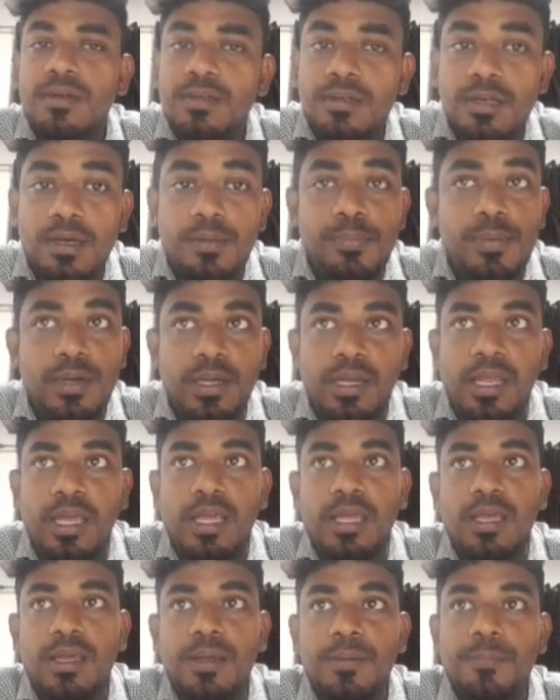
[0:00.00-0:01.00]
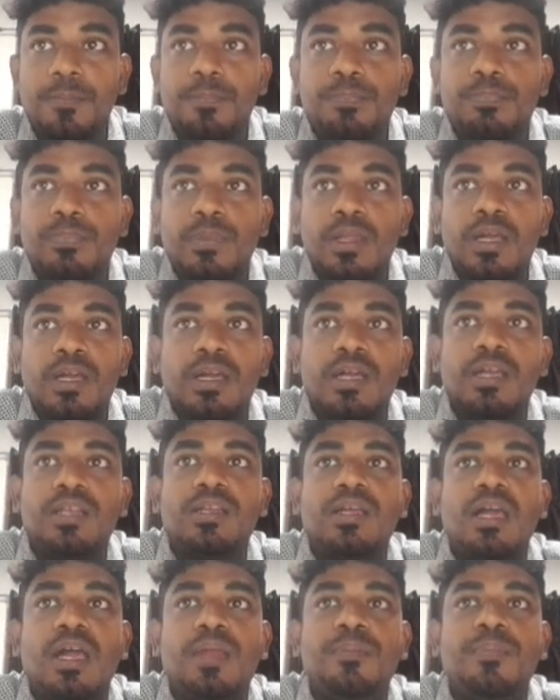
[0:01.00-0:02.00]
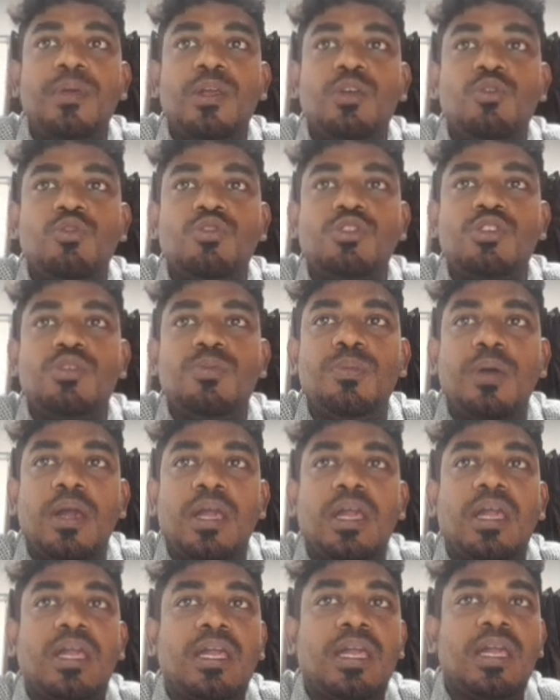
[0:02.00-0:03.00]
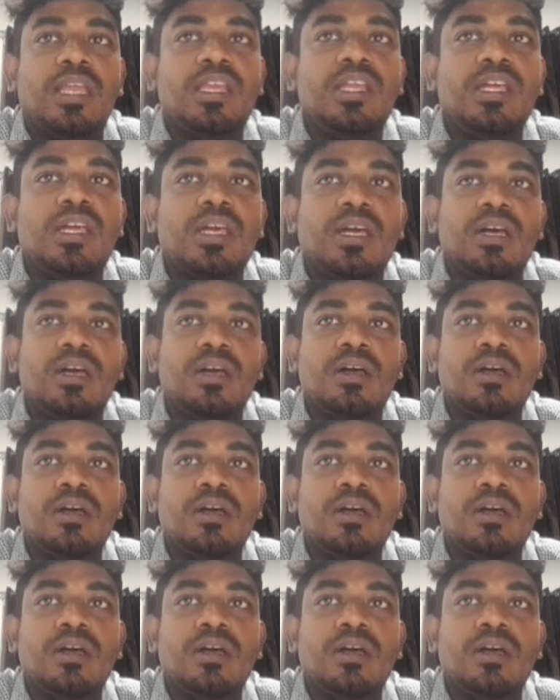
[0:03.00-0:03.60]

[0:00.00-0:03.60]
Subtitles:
Table D, it can be used by any